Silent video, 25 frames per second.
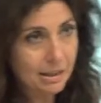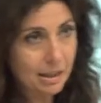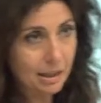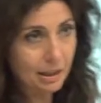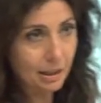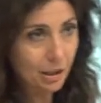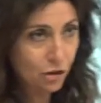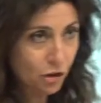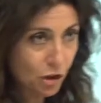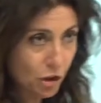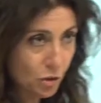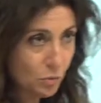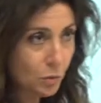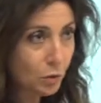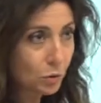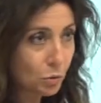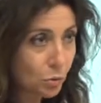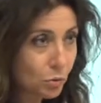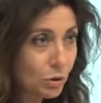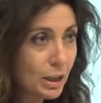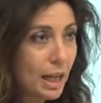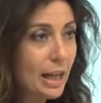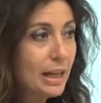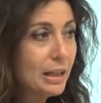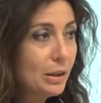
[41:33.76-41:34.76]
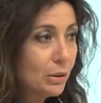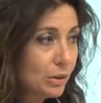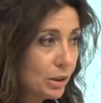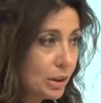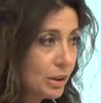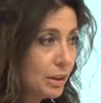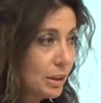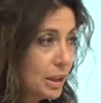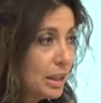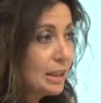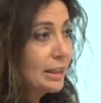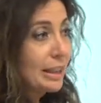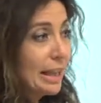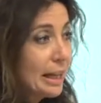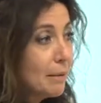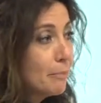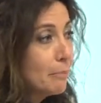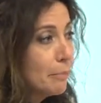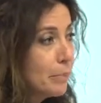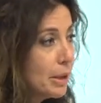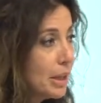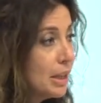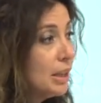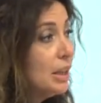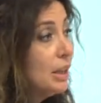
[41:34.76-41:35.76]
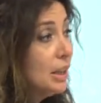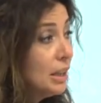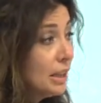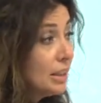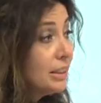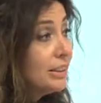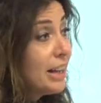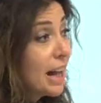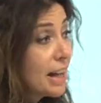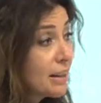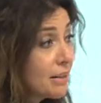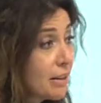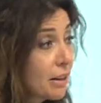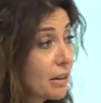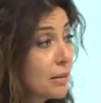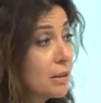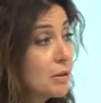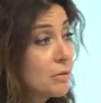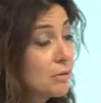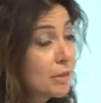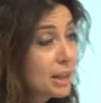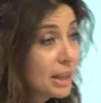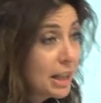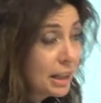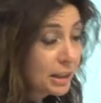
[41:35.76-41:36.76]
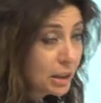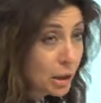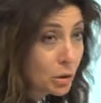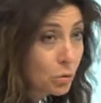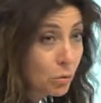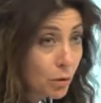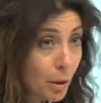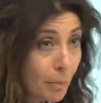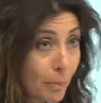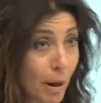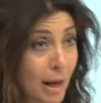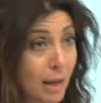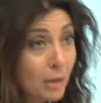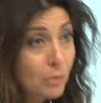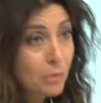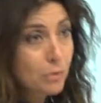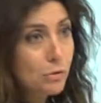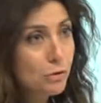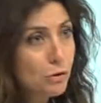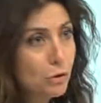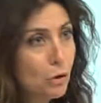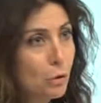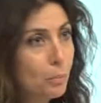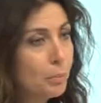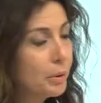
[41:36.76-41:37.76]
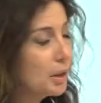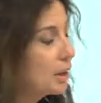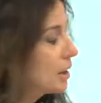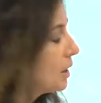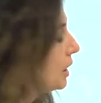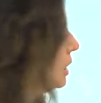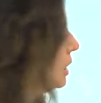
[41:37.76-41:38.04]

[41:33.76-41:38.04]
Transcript: here. I just want to tell you that it can be directly related to the microscopic